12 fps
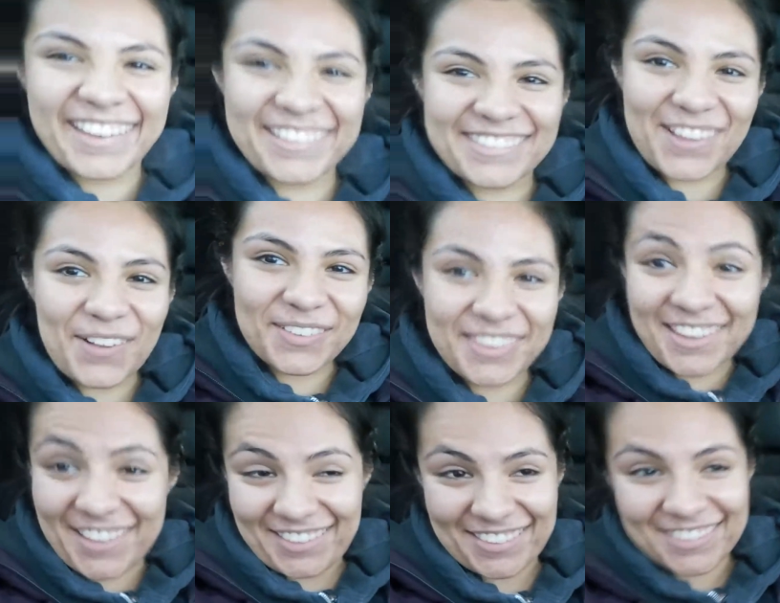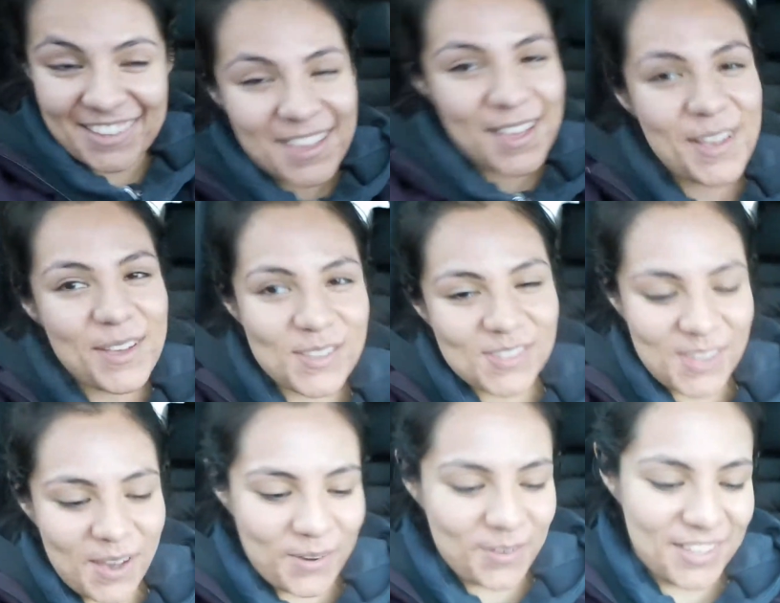it's all this.
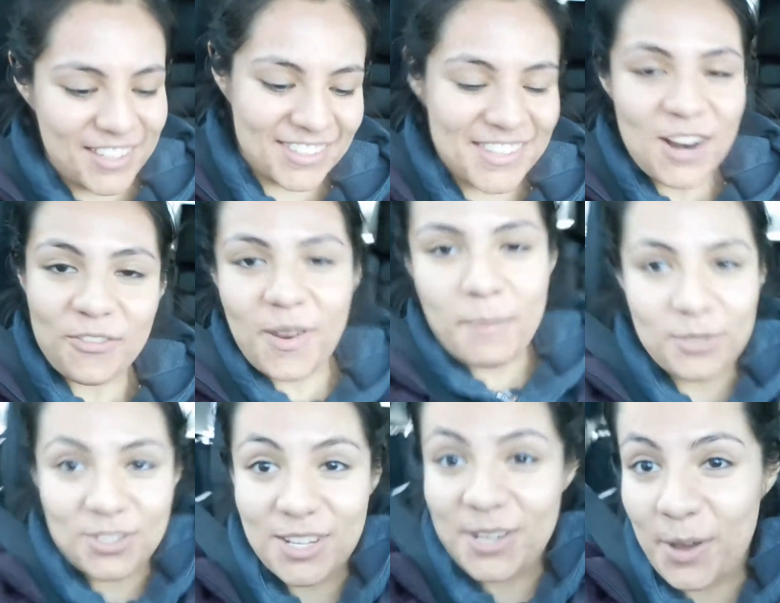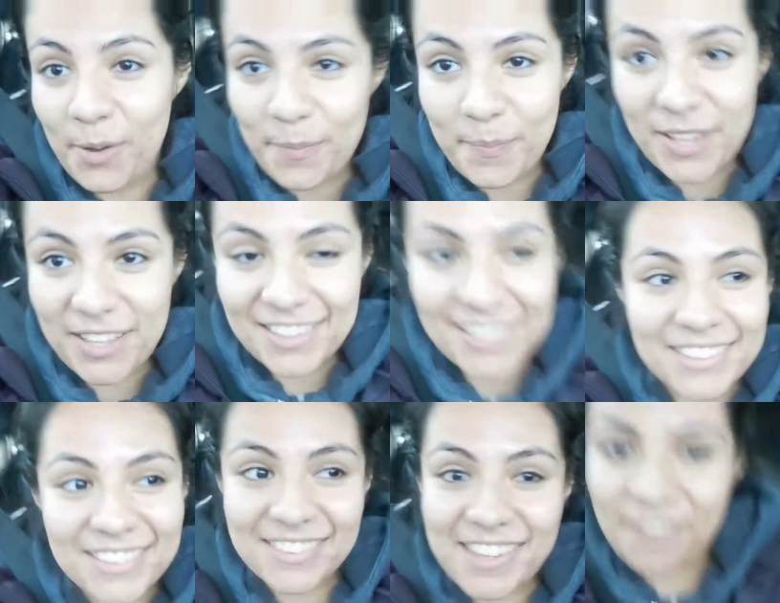So it's not a frappuccino, but
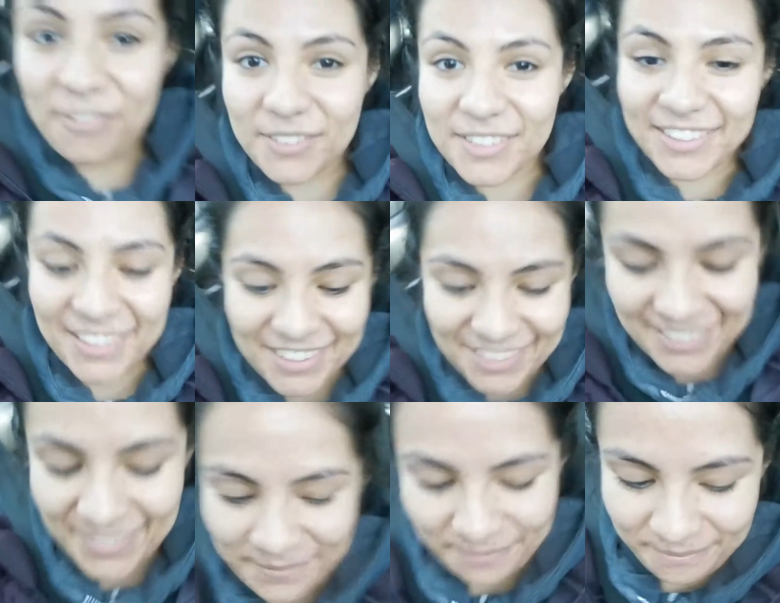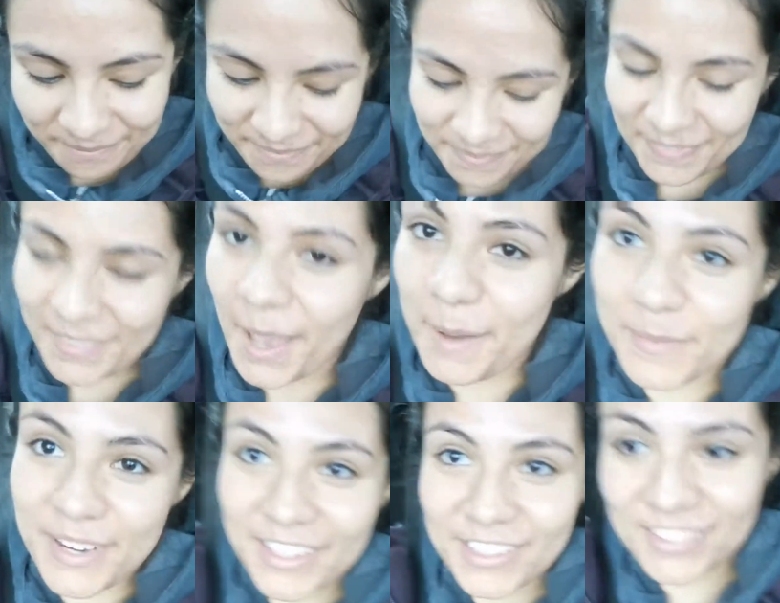definitely
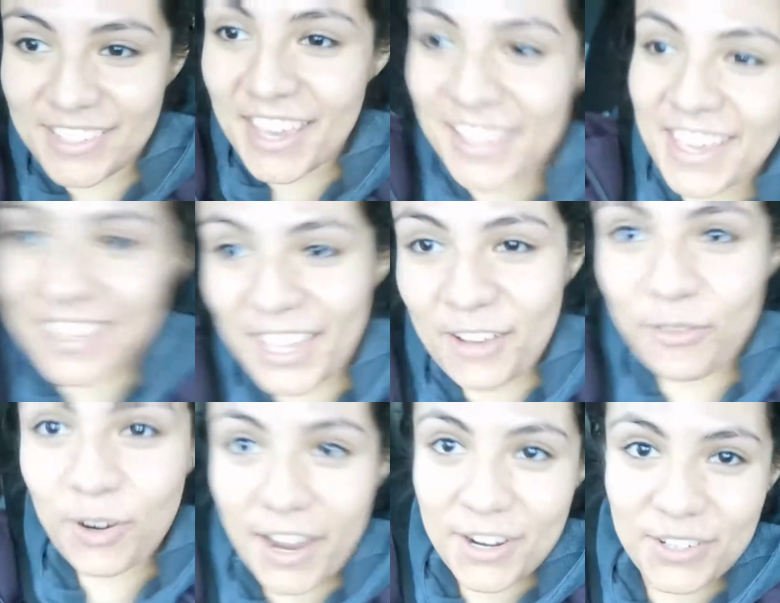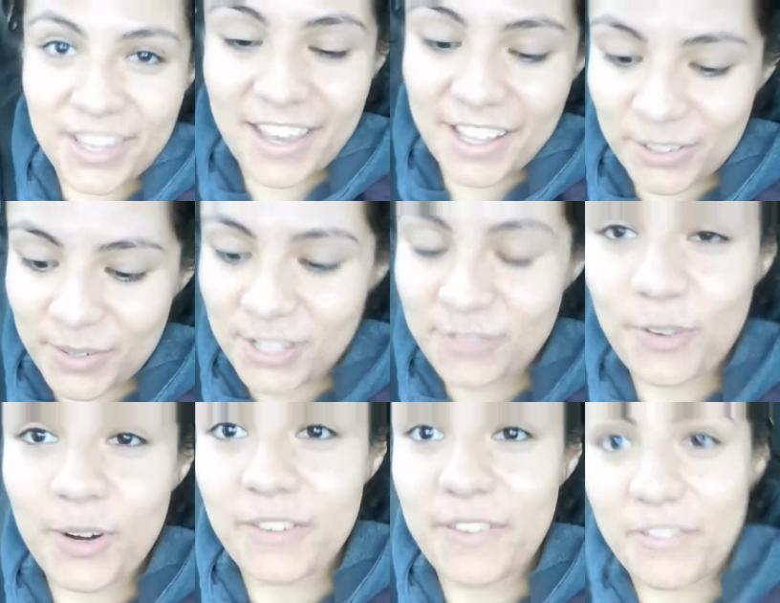I'm not taking like 400 calories,
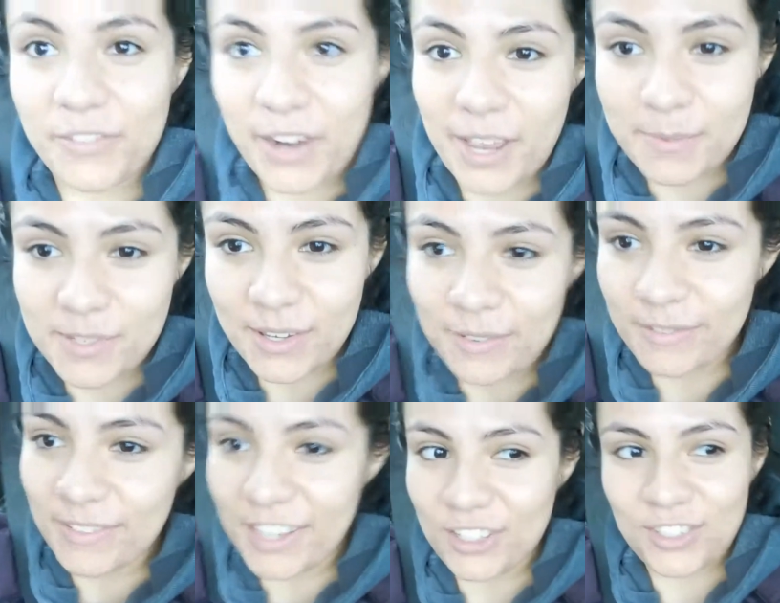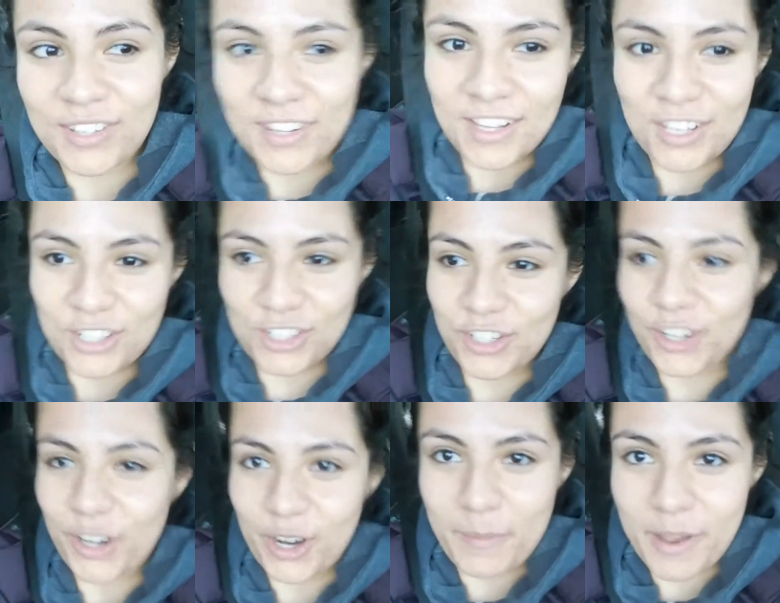45 grams of like
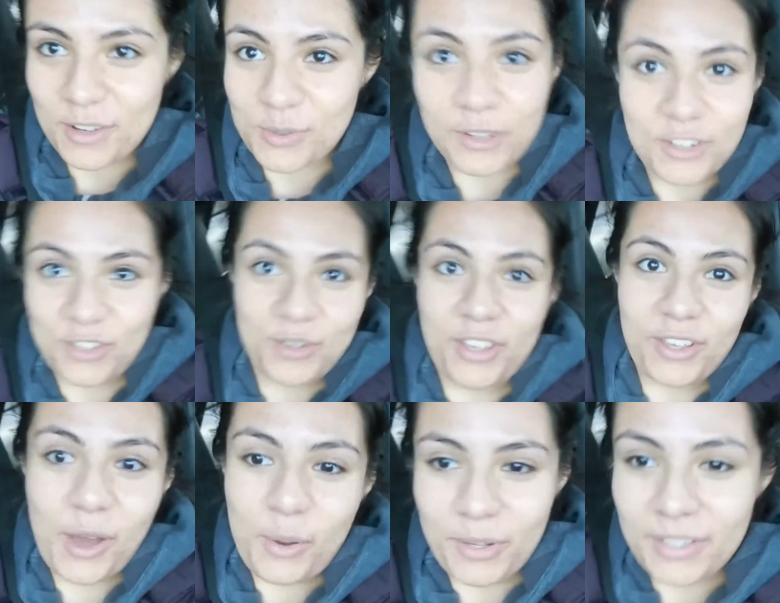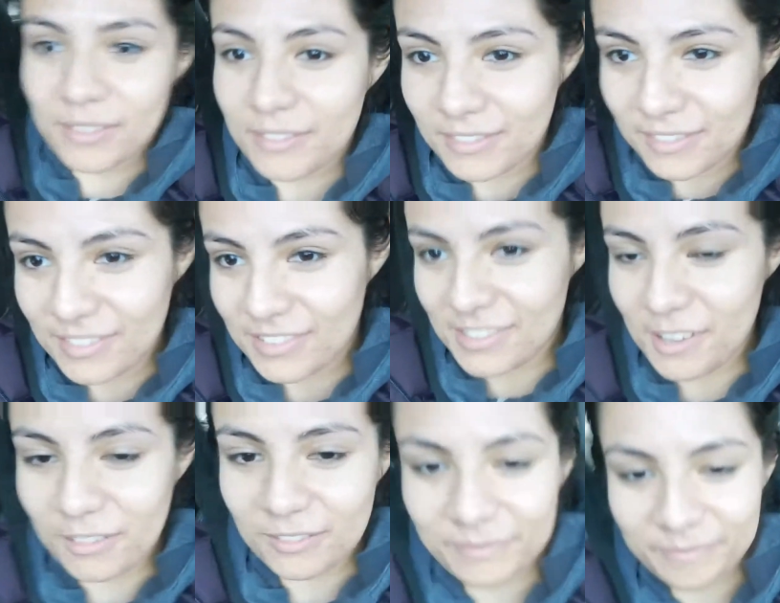sugar. I might as well just drink a Coke. So